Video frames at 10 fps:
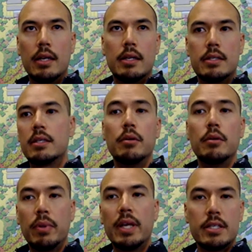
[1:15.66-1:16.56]
still
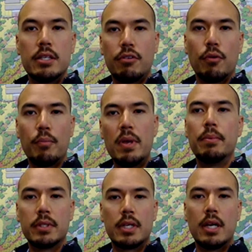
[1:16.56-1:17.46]
places for
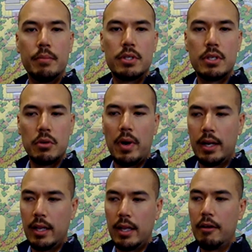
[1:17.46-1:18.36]
people to come and see
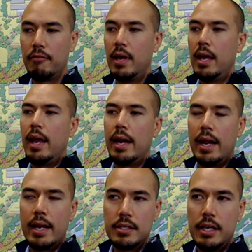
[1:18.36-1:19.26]
wildlife. And
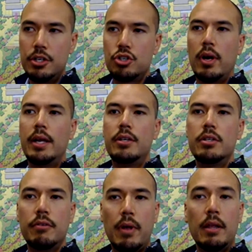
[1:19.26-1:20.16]
as they try to
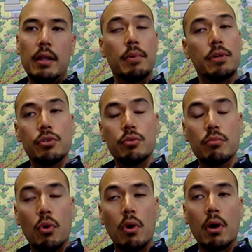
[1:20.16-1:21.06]
develop into
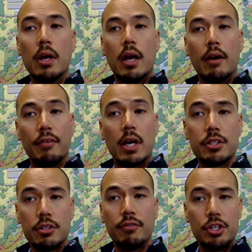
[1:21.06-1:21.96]
more of a
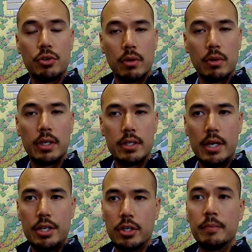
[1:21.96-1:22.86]
conservation
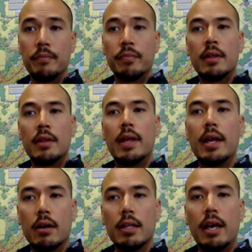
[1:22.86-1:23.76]
organization, they
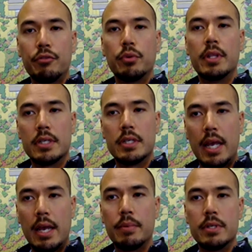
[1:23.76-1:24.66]
are left with this
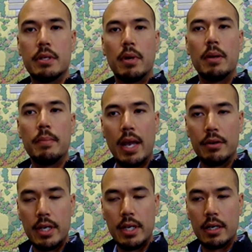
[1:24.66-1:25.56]
campus that might be
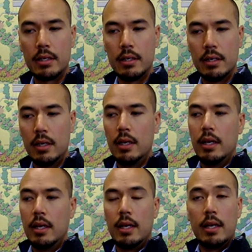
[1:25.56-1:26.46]
outdated.
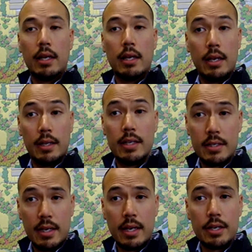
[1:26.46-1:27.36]
In this
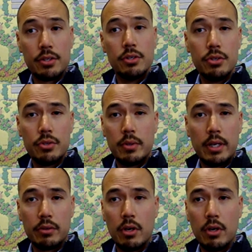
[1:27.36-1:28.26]
case, the new zoo at
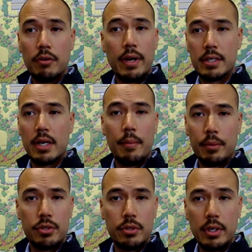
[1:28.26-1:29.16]
Elk Grove has an
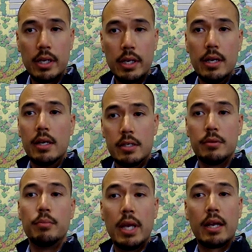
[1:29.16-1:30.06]
opportunity to
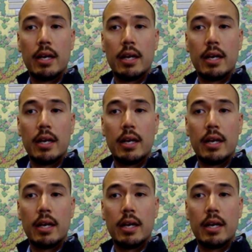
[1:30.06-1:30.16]
be a